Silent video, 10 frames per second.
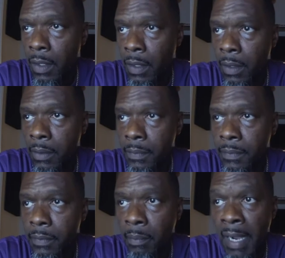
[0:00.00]

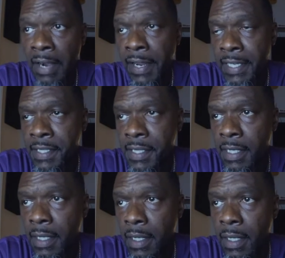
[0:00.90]
Buyer
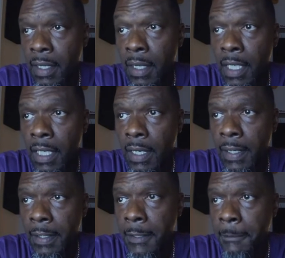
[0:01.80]
agency,
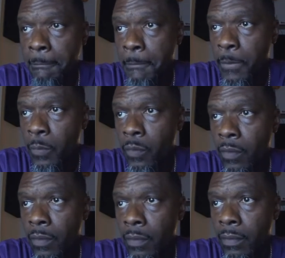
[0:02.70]

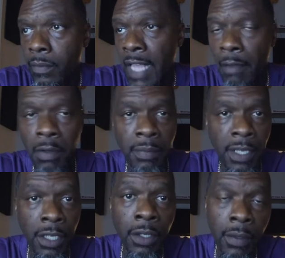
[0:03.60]
that would
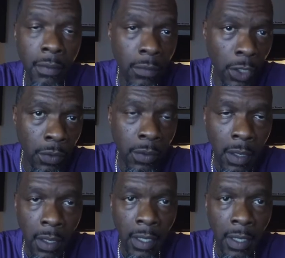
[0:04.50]
be you.